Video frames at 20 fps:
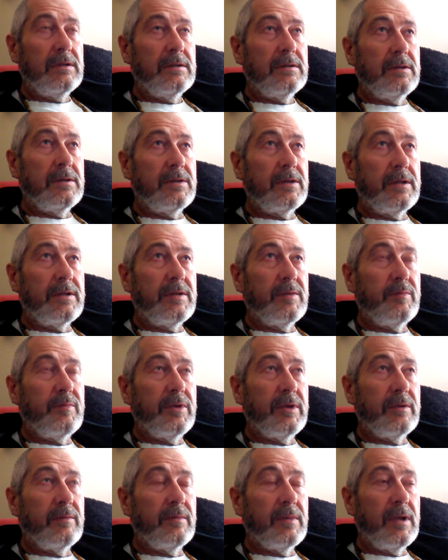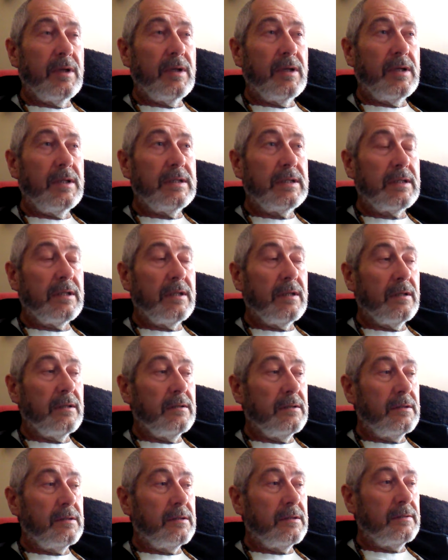to try to bring my
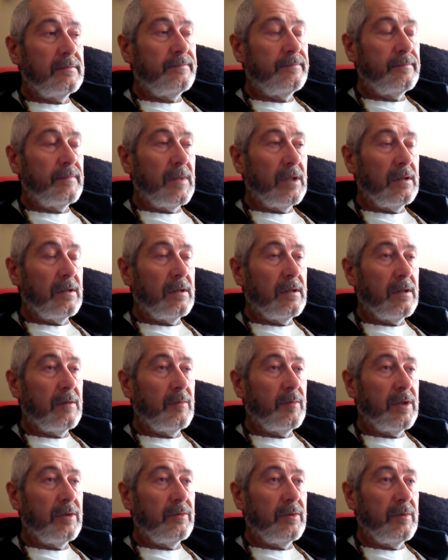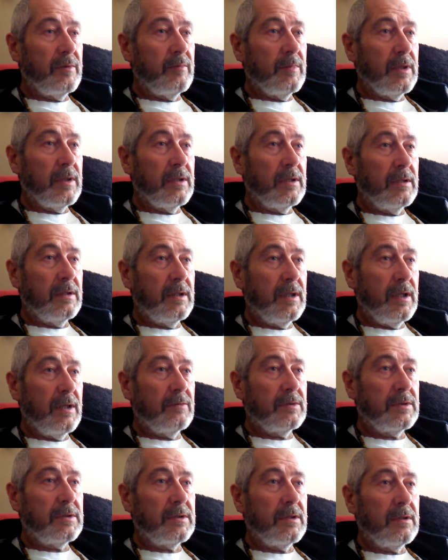insides in harmony with my
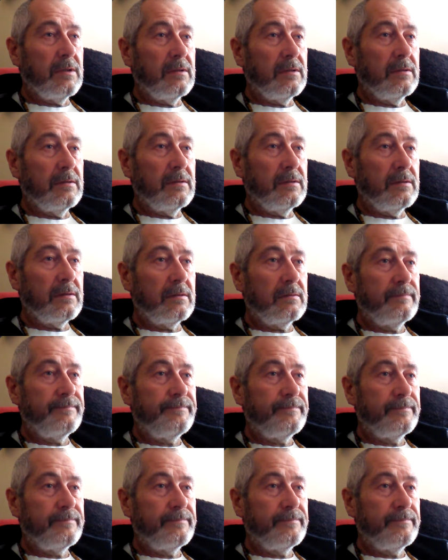outsides.